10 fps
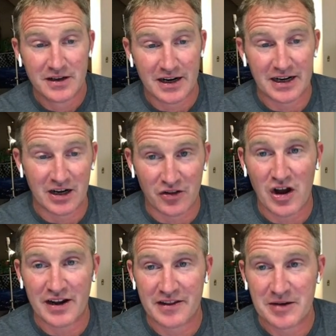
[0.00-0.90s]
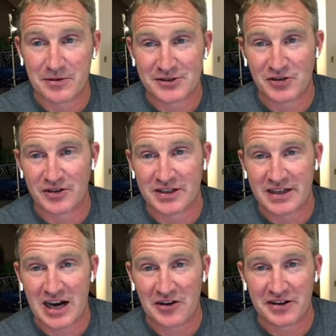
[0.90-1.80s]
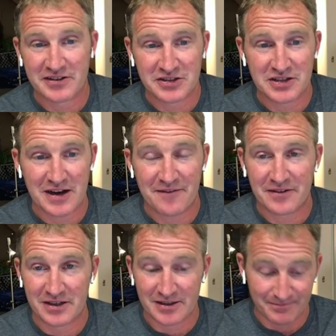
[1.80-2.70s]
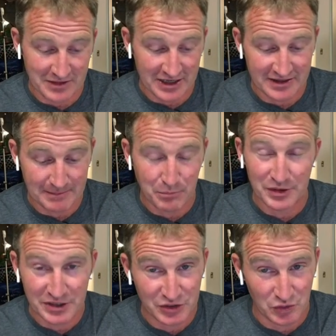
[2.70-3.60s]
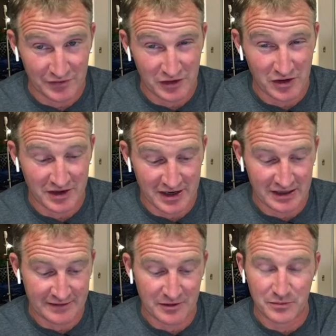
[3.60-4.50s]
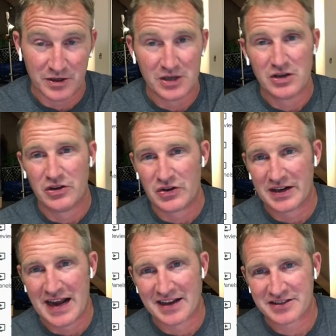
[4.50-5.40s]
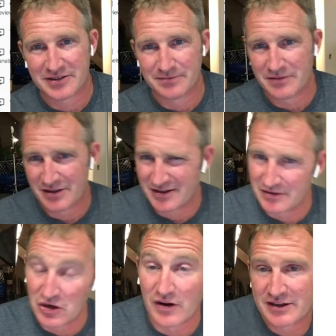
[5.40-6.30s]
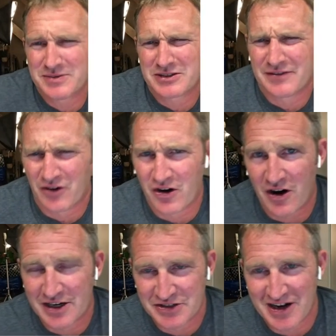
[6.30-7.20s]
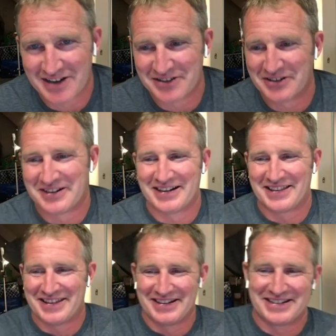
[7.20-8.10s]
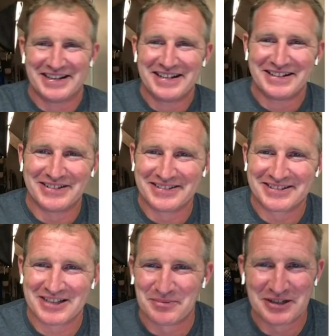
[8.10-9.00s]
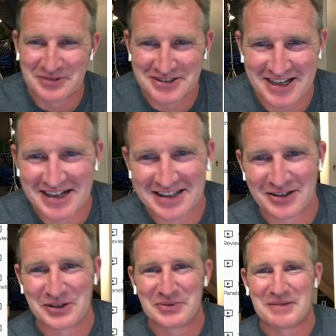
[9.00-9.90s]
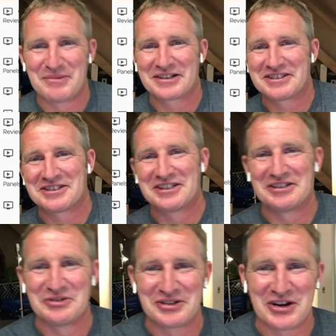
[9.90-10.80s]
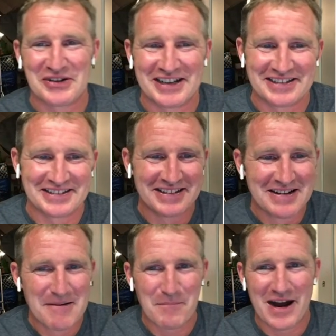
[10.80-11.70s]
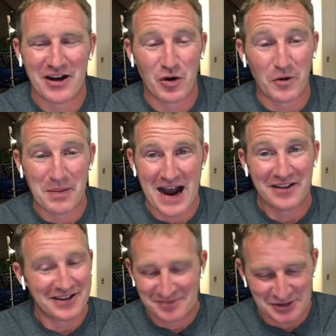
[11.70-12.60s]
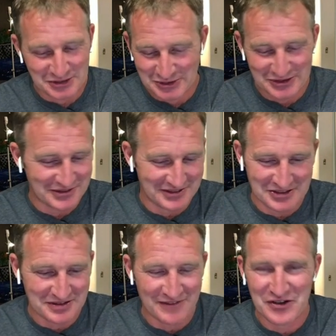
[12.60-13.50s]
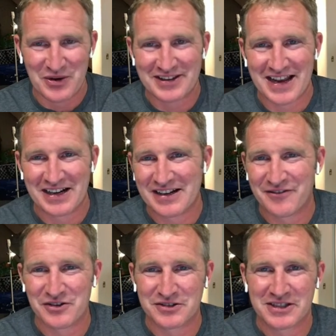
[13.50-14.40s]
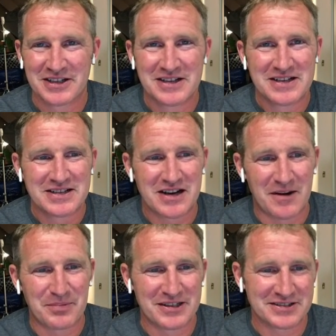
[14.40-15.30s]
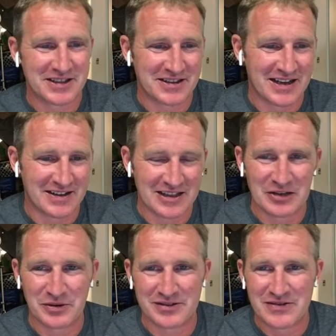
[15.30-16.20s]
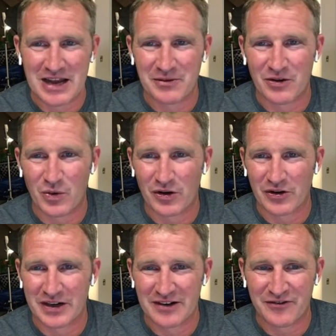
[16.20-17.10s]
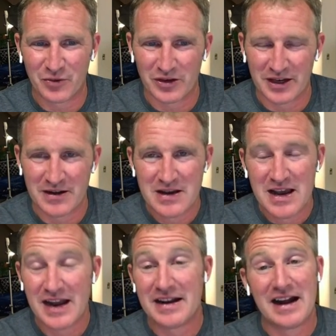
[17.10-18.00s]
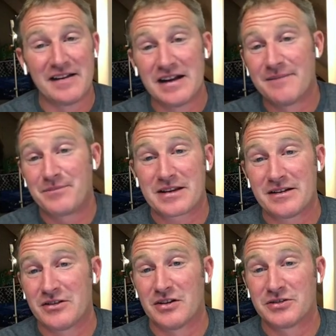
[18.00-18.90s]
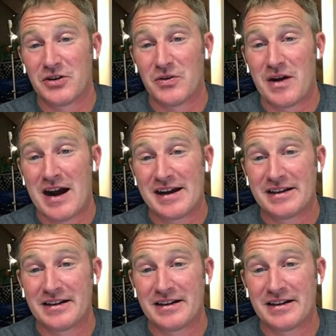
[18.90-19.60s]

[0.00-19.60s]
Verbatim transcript: Uh, a lot of them are starting to carry this stuff, and I am pretty sure if you go to any of them, you can ask them. Uh, you know, especially if you're a contractor. I think somebody was saying at 31 bucks a sheet, you would go ahead and buy a whole pallet. I'm sure you, if you went to any of those companies like that, they would they would order it in for you. And that, and you know, so I.